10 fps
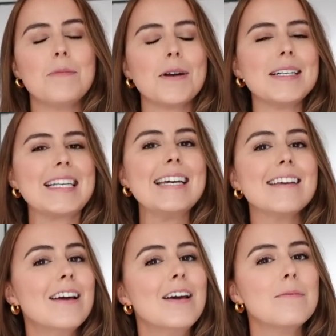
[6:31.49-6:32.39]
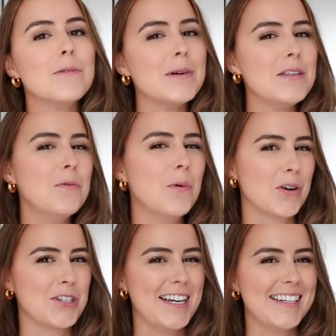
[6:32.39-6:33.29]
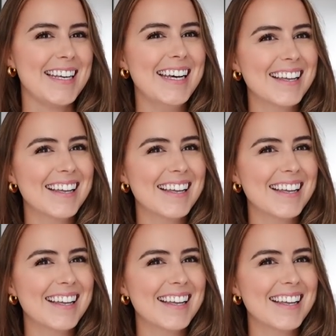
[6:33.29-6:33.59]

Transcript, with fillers: But I was like, but when you wash it,